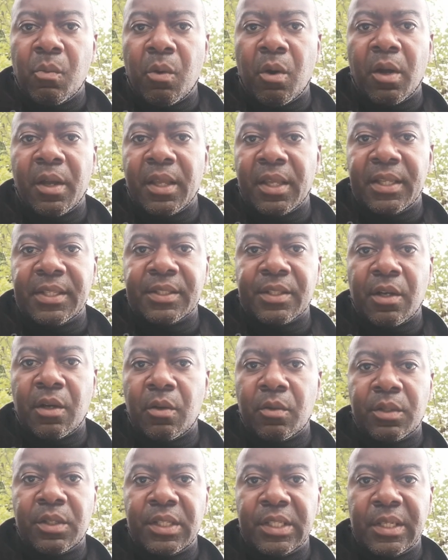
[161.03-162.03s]
What is
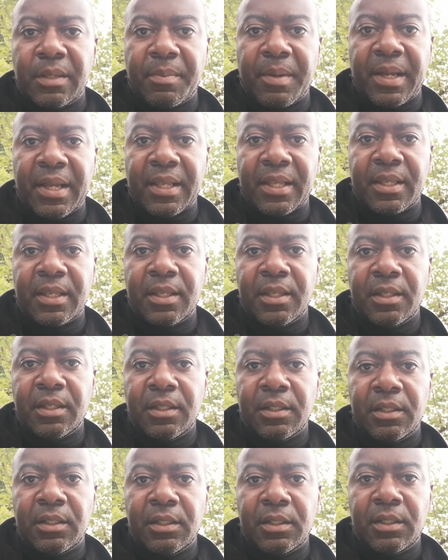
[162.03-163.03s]
holding you back?
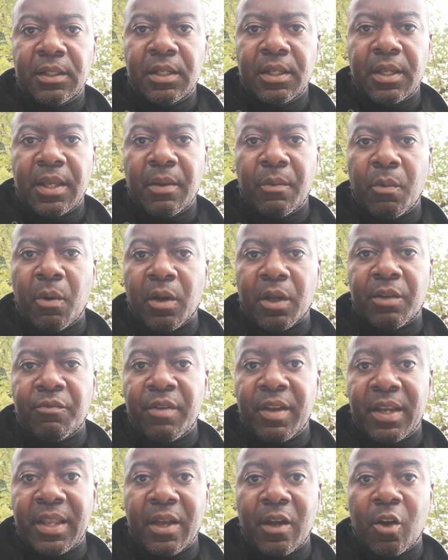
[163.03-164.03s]
And what
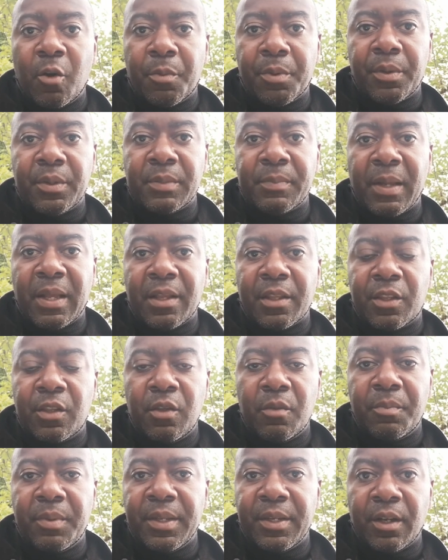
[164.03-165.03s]
can really help you is by
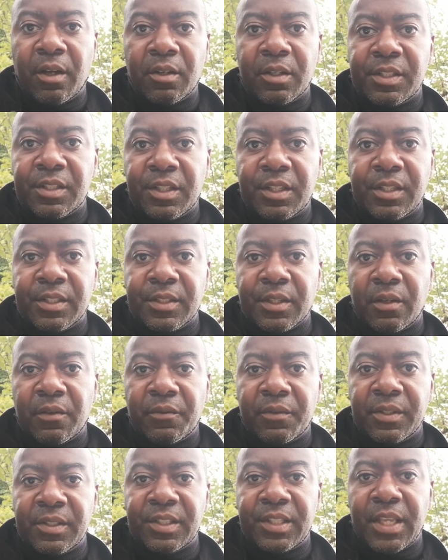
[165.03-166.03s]
you being honest to
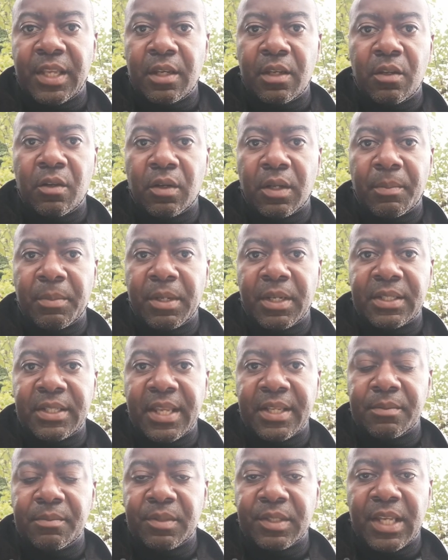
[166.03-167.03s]
yourself and saying, look, I'm going
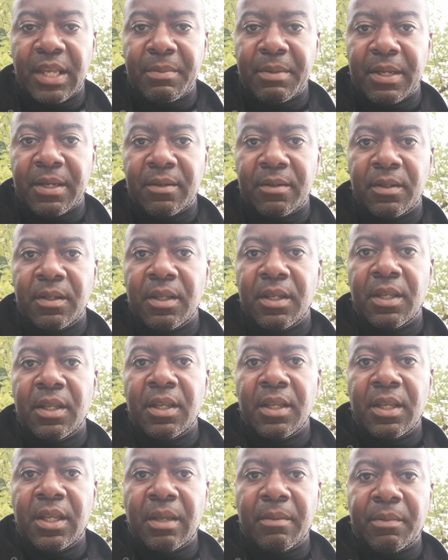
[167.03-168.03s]
to take some time out.
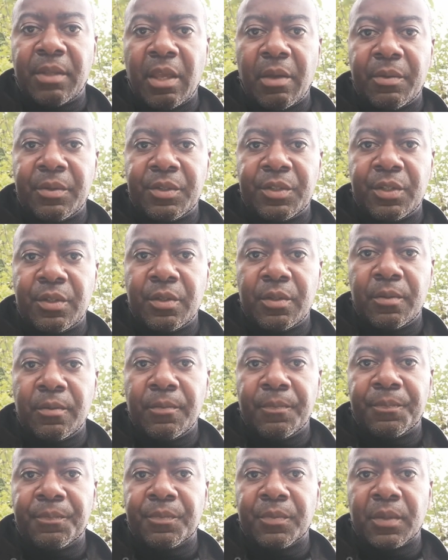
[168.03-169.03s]
I'm going to
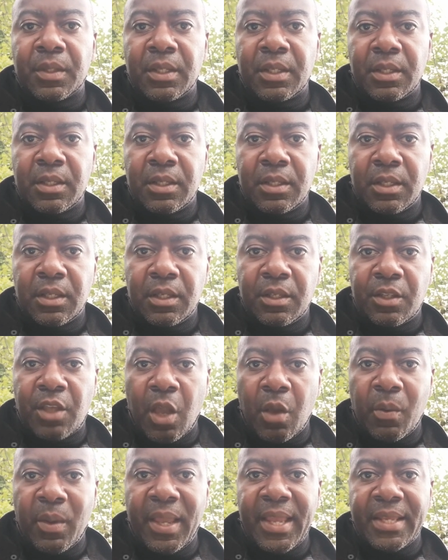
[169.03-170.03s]

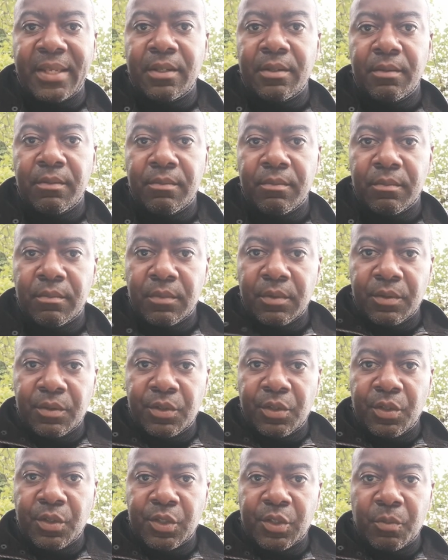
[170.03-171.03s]
go in
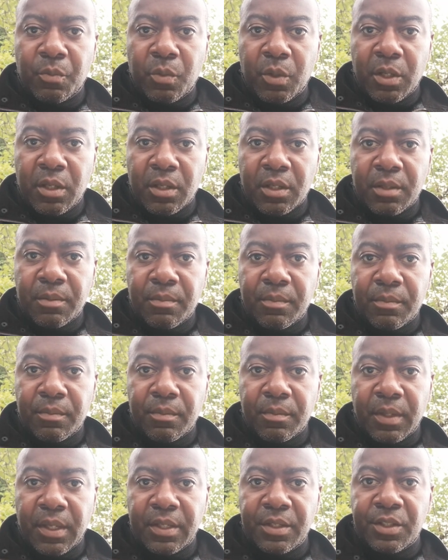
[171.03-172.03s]
and do some work
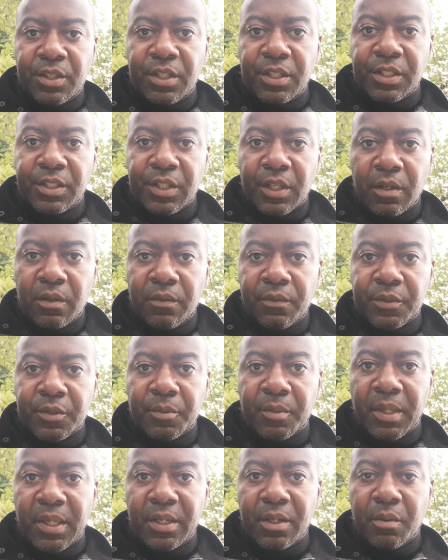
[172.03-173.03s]
into yourself,
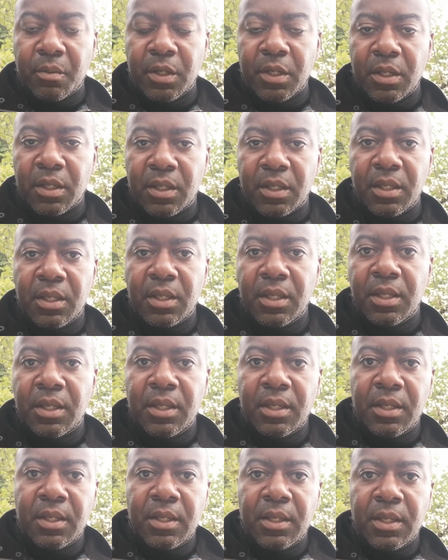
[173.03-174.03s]
some inner work.
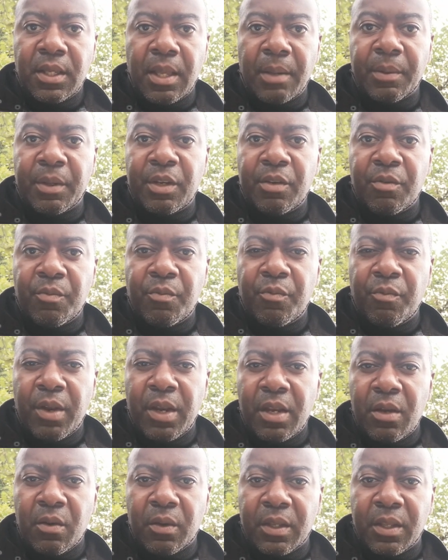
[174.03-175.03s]
I'm going to
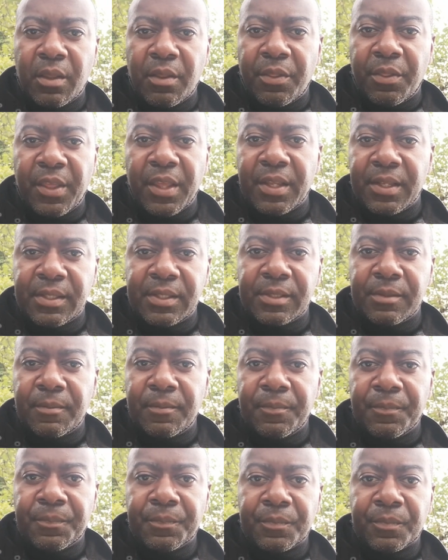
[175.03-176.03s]
really look at things.